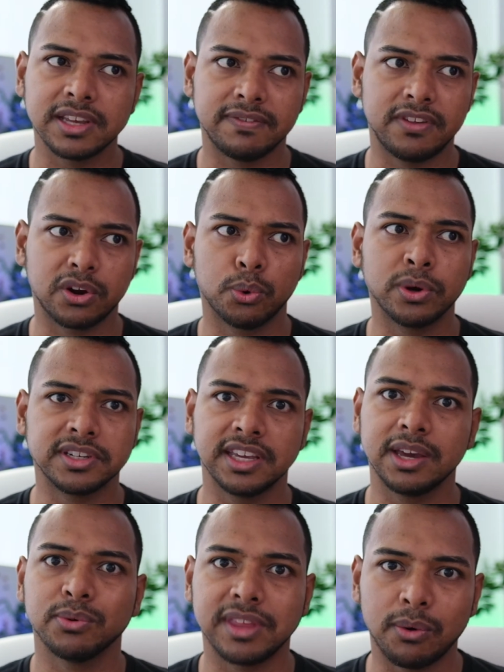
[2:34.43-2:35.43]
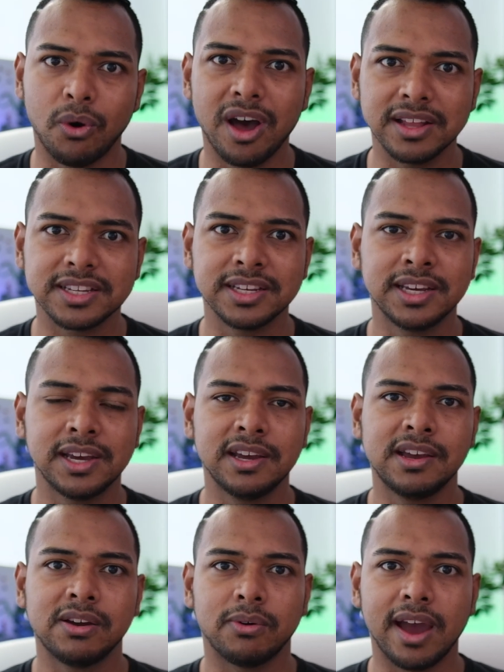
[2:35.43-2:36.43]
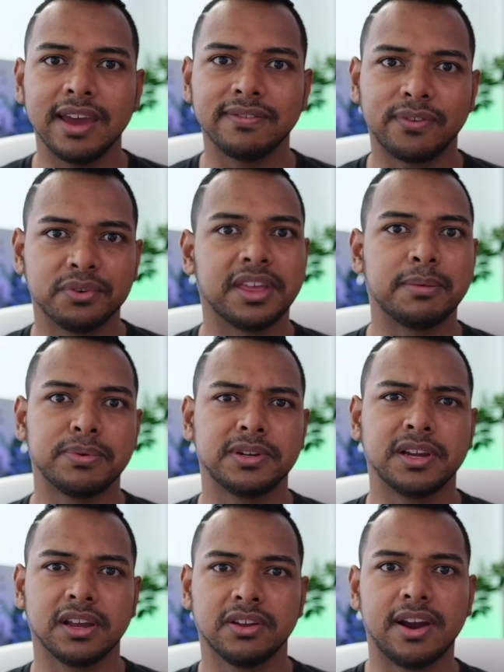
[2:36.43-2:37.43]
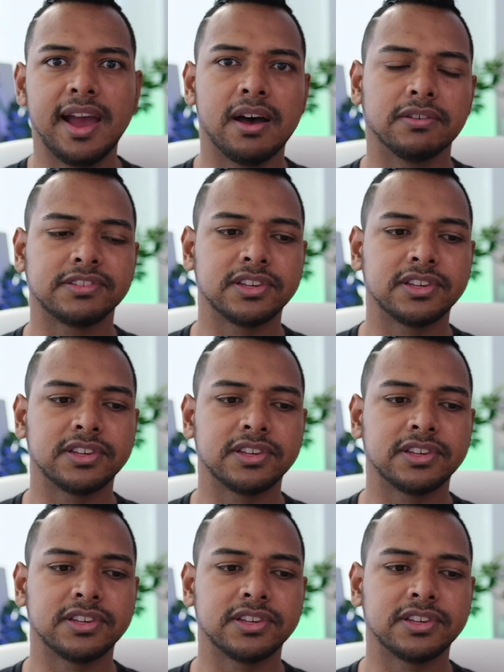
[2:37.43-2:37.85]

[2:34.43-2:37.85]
if they're going to get what they want, right, for that particular house.